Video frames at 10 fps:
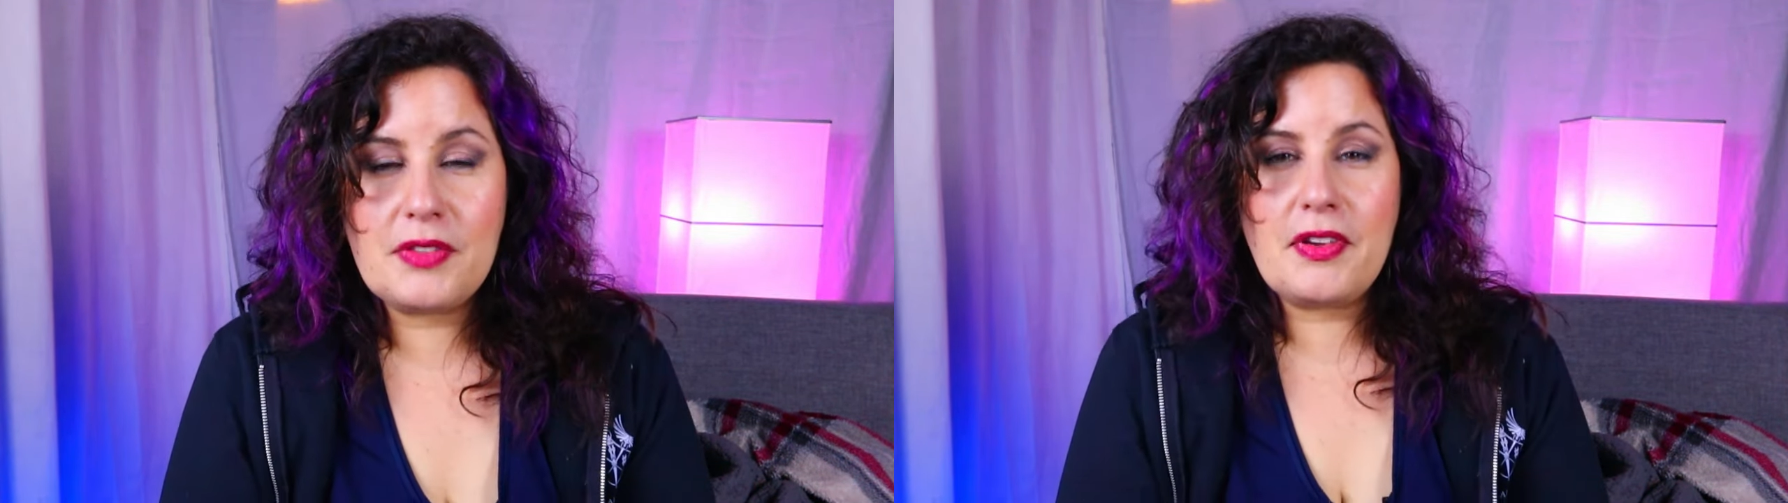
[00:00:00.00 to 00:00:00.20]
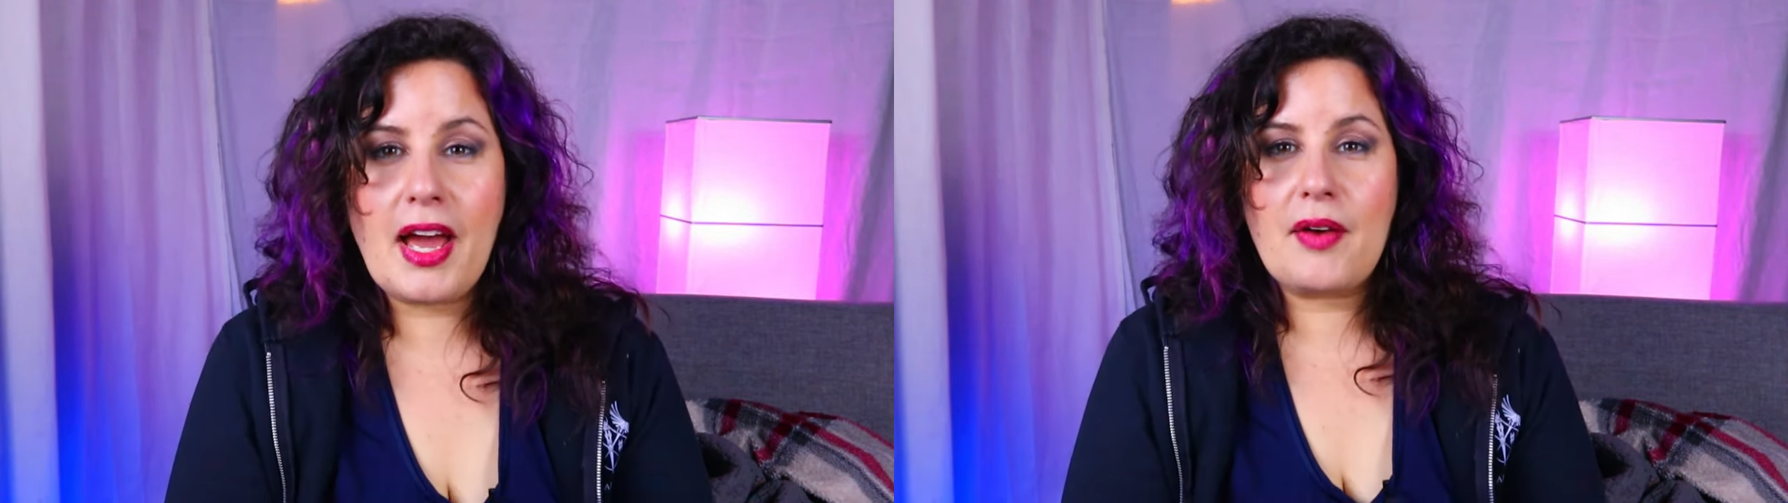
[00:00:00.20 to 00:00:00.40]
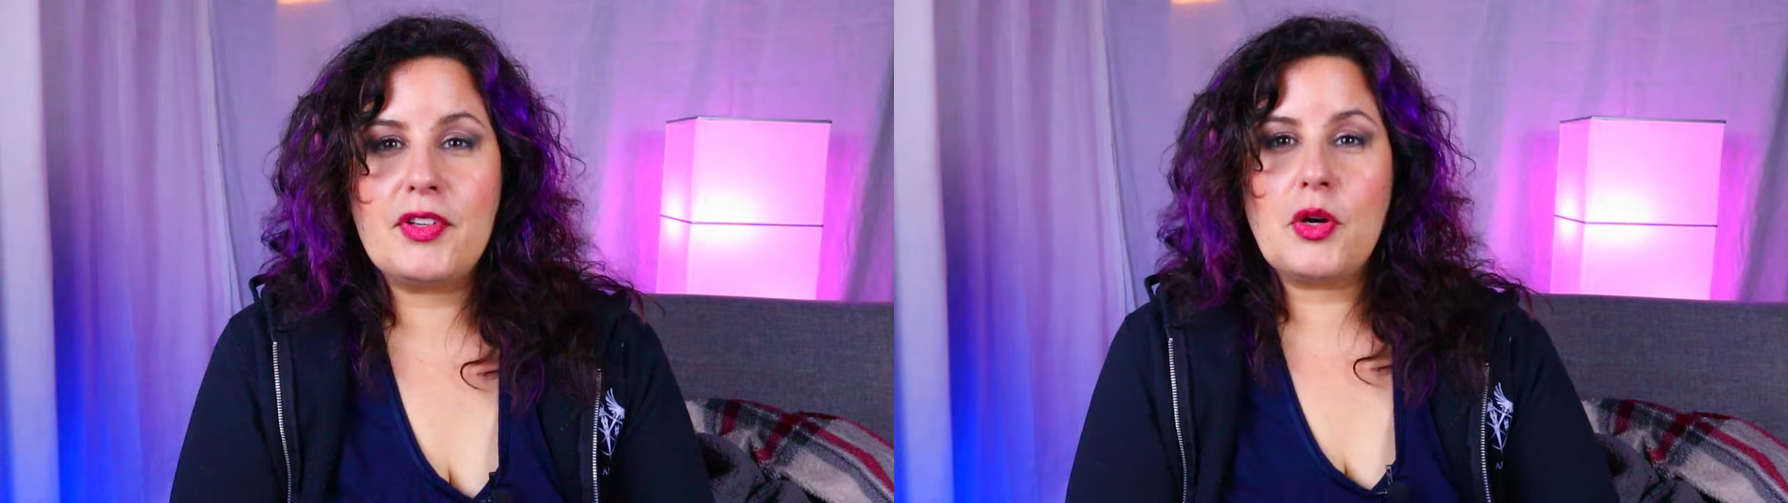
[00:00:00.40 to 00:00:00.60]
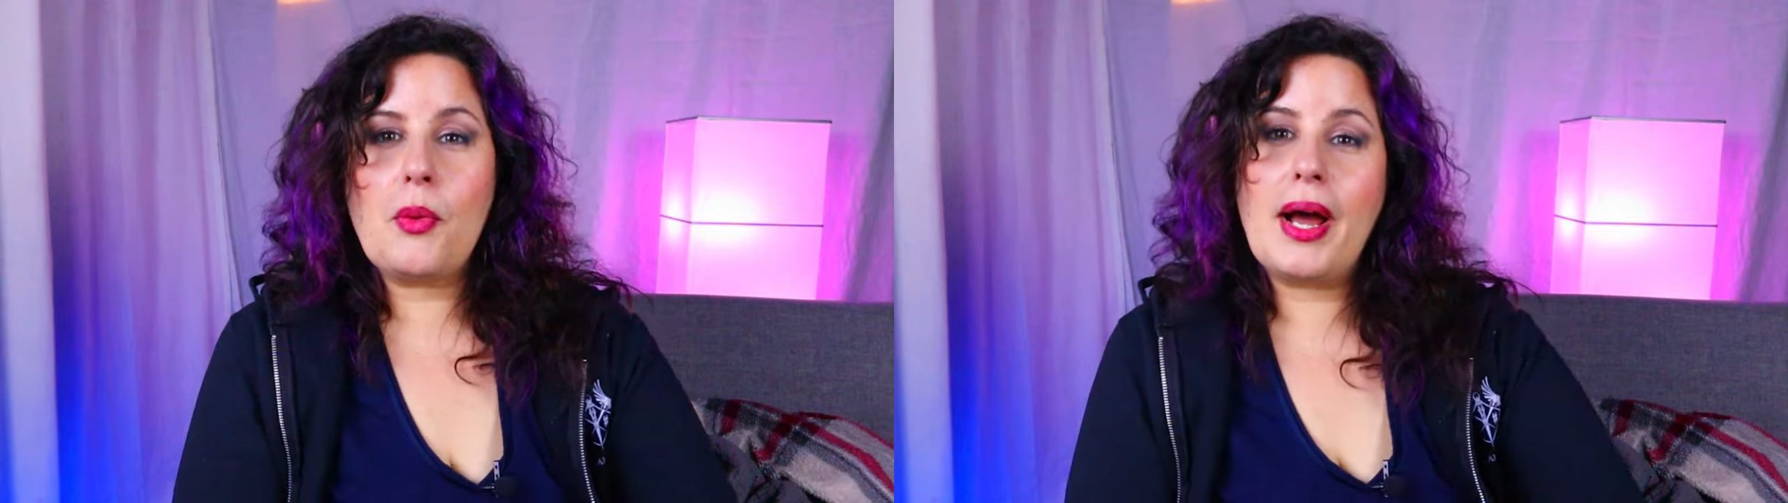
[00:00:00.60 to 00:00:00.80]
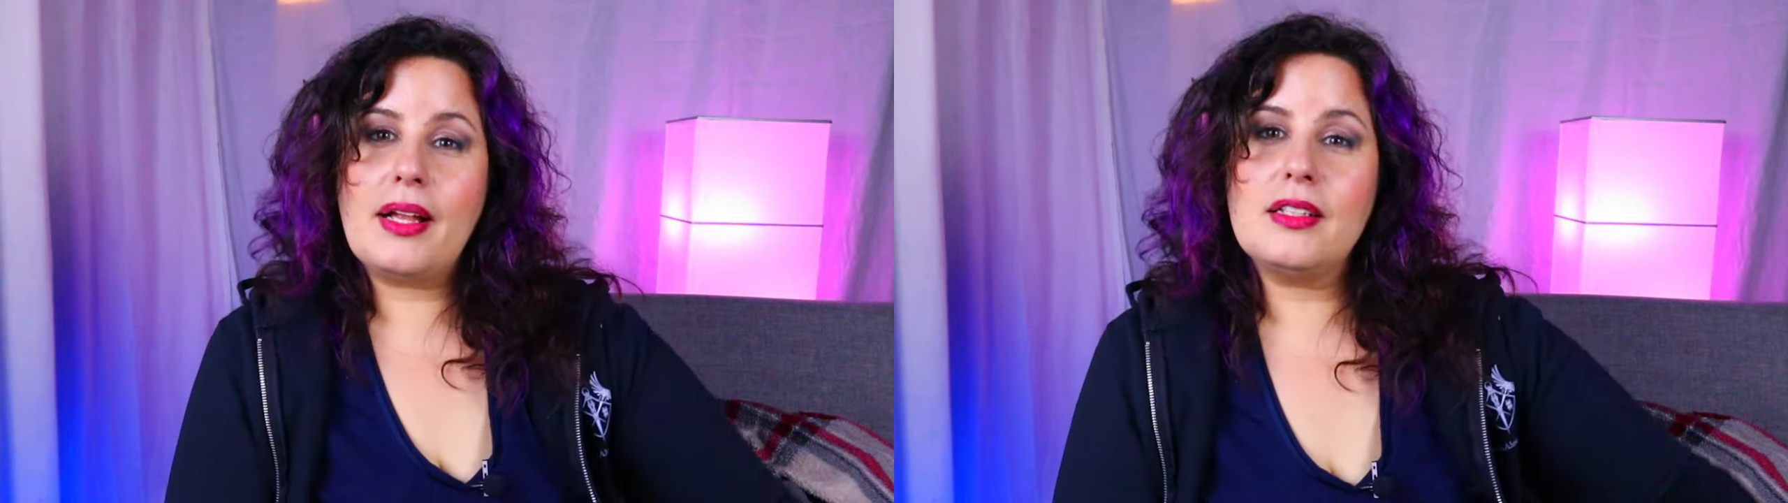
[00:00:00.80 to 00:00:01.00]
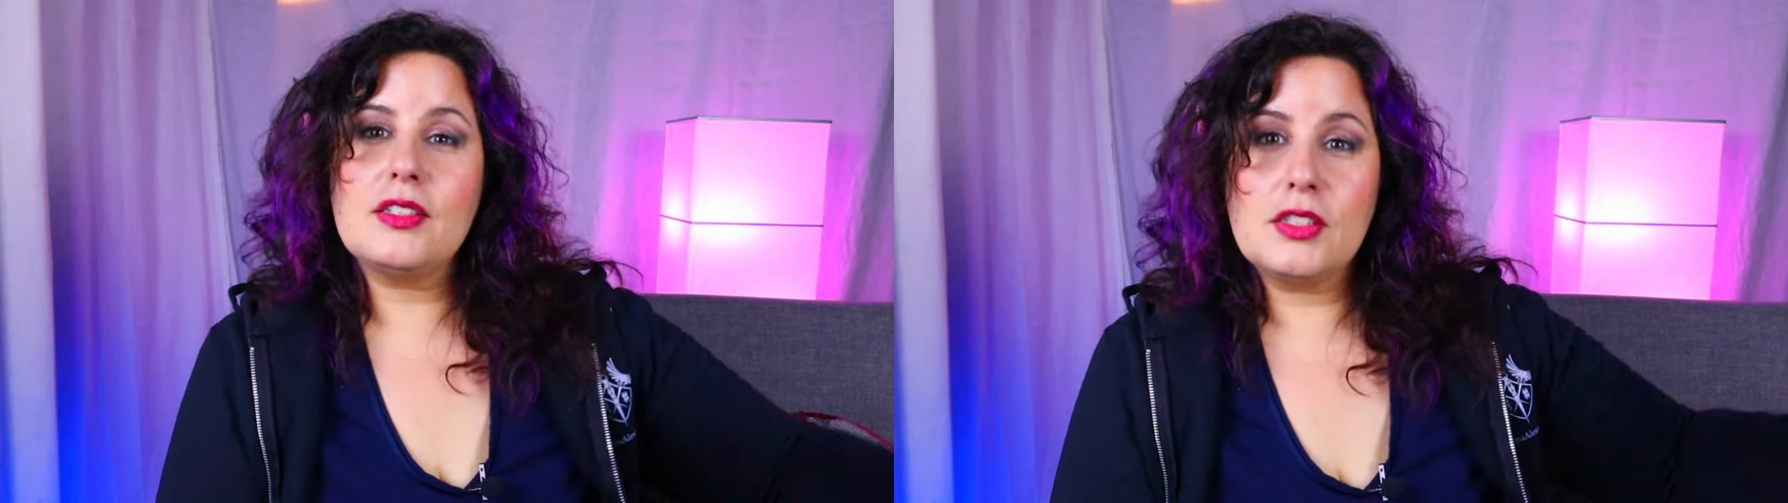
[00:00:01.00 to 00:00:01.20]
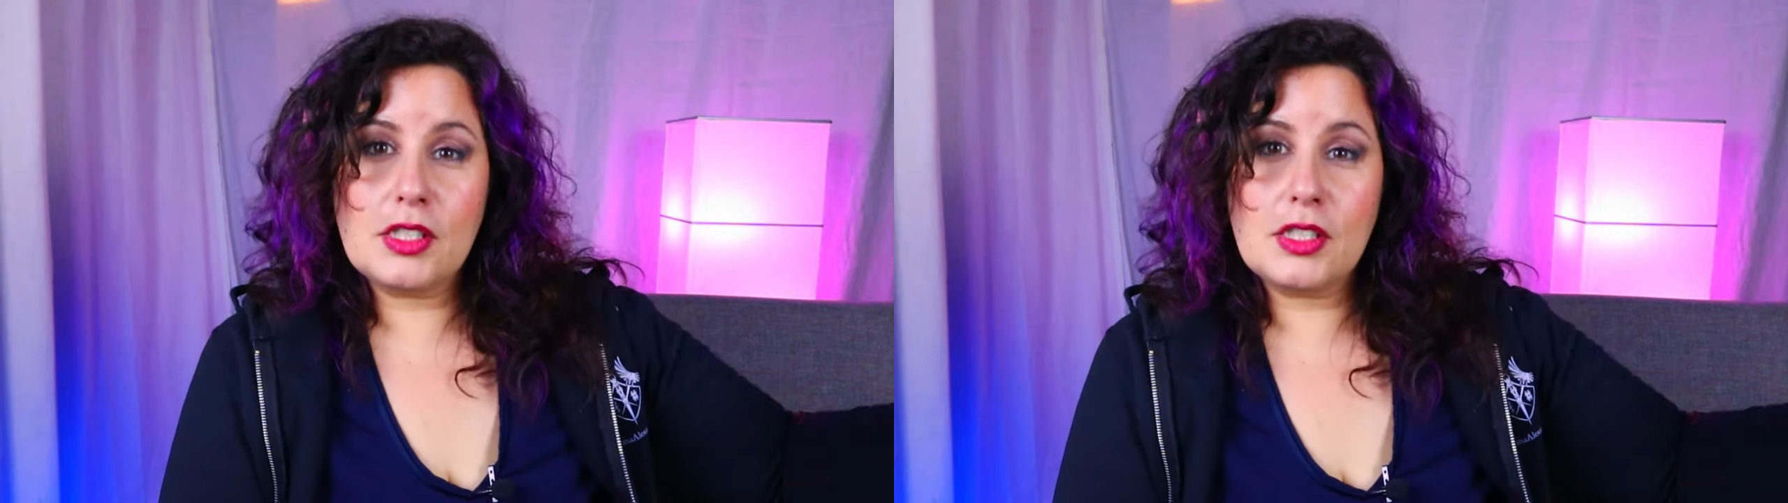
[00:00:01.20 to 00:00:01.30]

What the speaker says: If you haven't in a while,